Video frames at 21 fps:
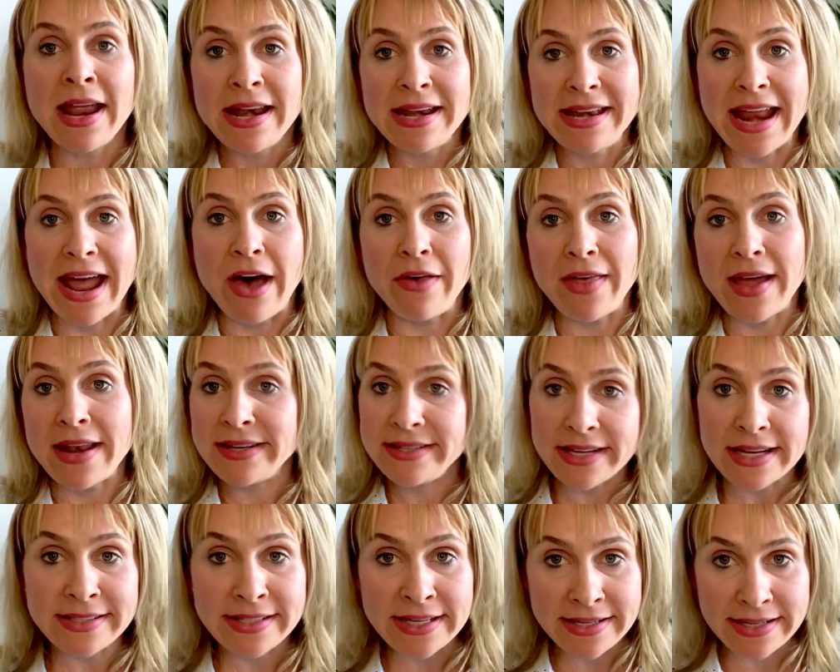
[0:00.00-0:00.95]
Now, that
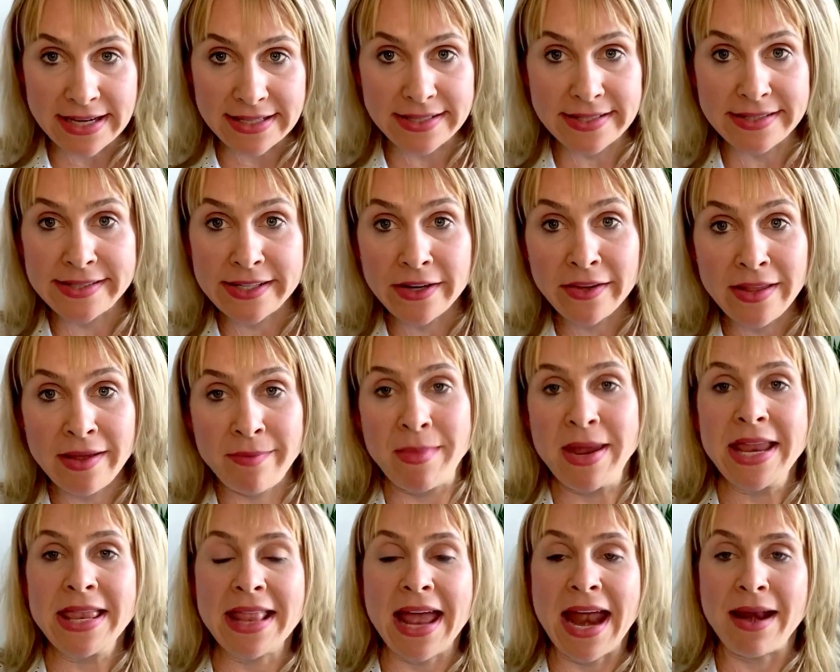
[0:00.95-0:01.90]
doesn't necessarily
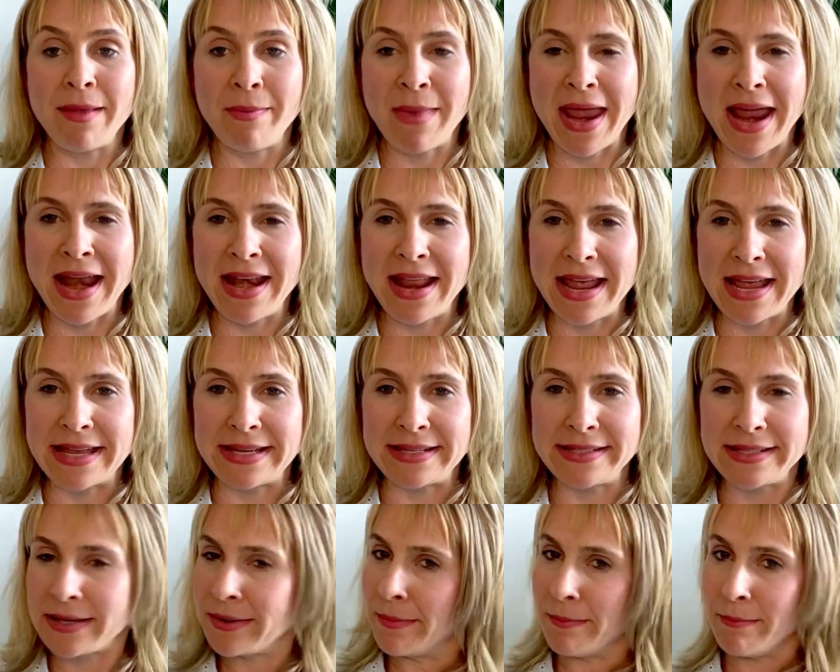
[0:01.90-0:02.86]
mean that a man
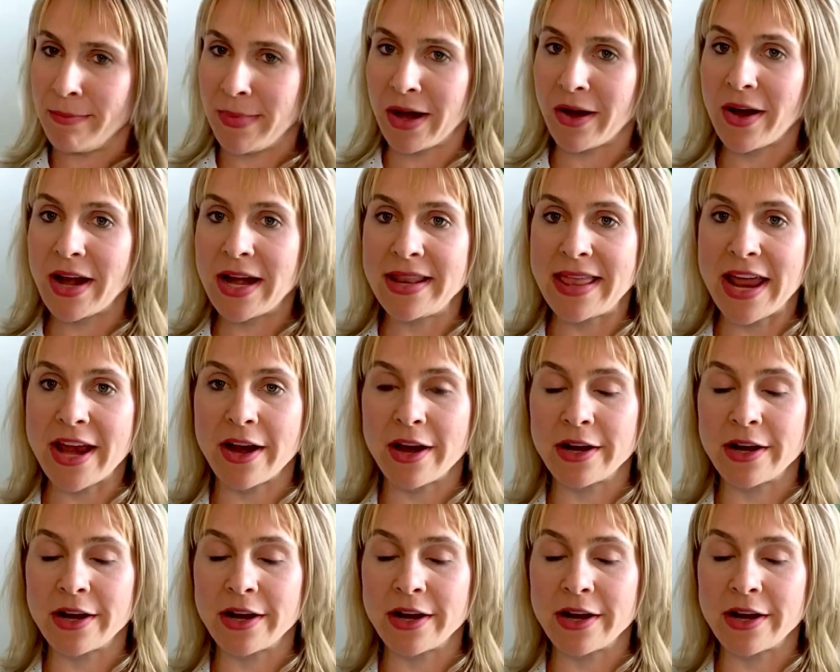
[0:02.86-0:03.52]
is married that you're